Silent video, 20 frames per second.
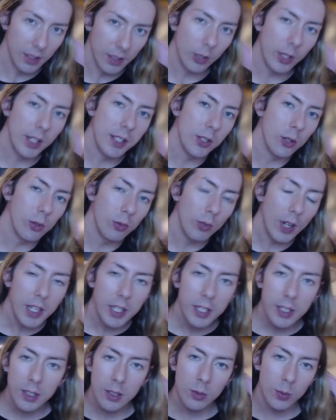Okay, so right
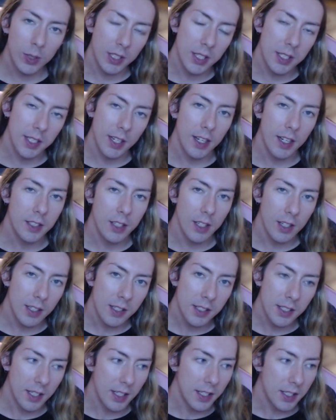here, what this guy
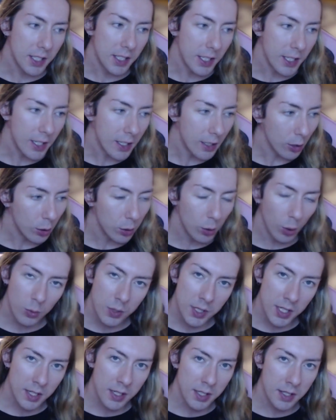does is he
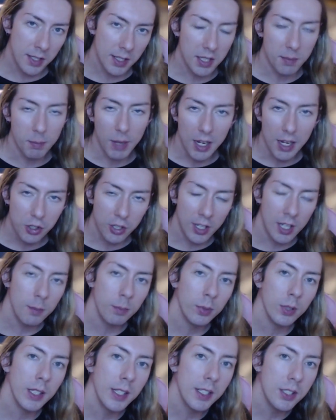closes the Smash
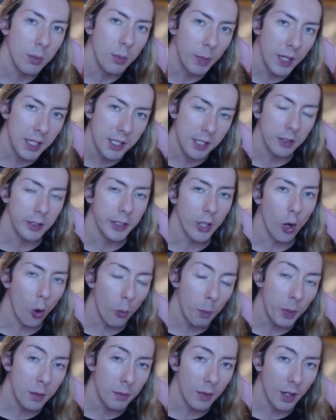gameplay to basically
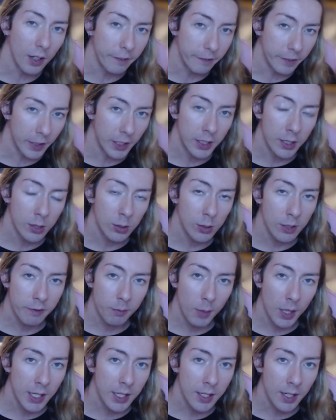open a video of
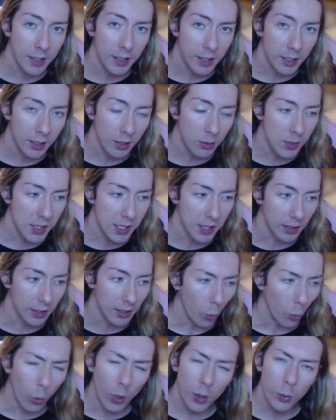mine. I think it was
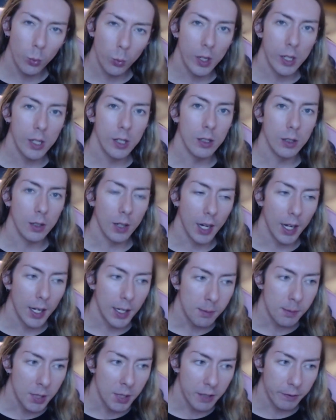the one where
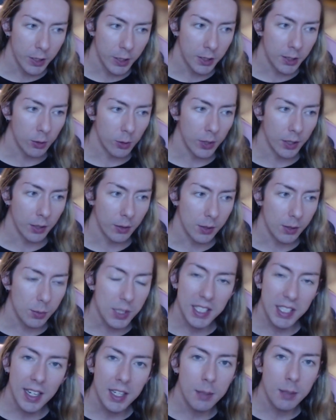I made a video on... A, it was
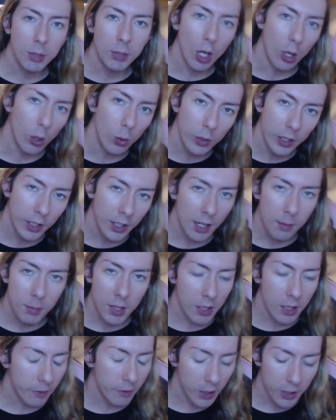a guy named Conan I
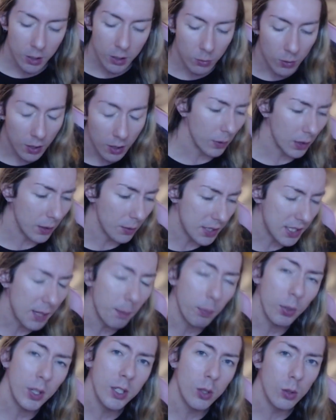made a video on. It's a
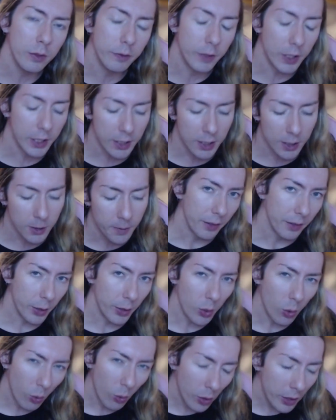pretty old video.
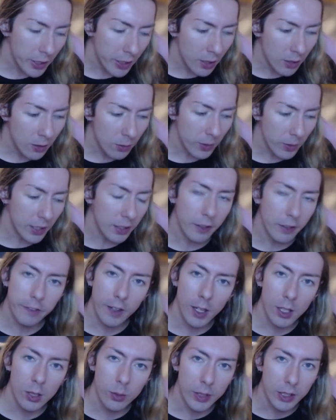The audio in the
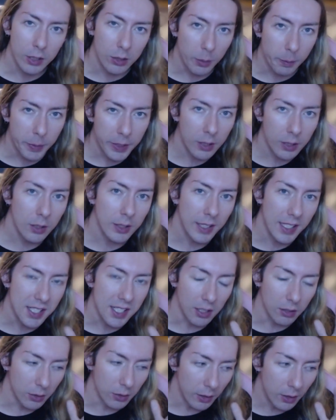following clip here gets
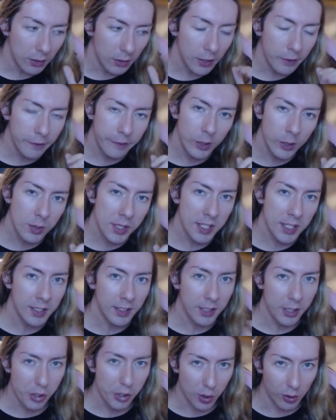a little confusing
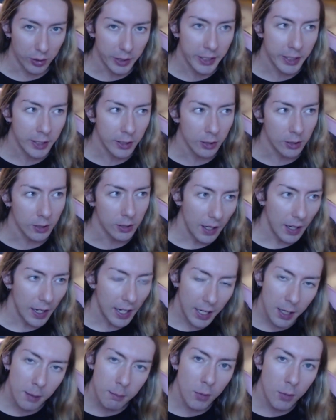because you'll hear
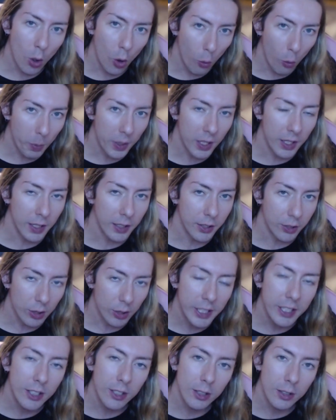him opening... You'll
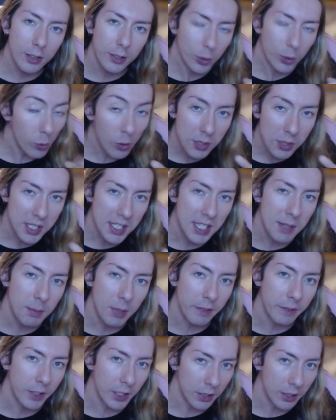hear... You won't see
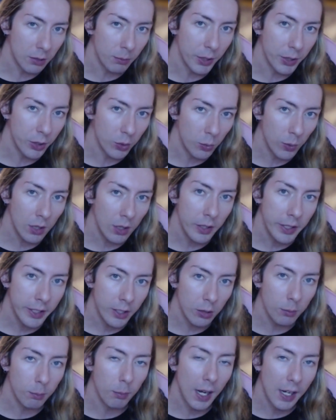my video, but you will
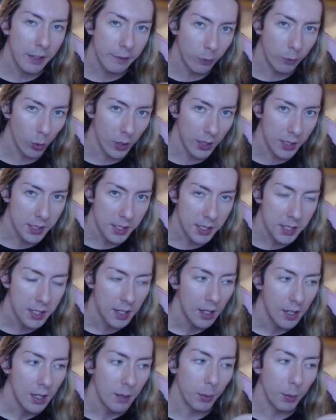hear my voice.
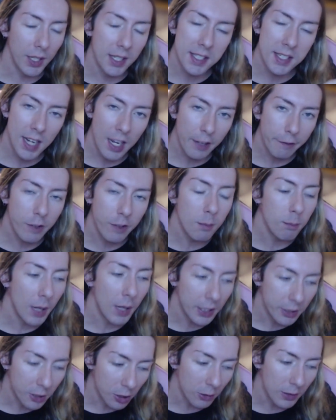But it's not from
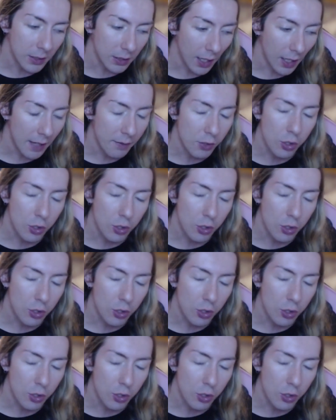my current live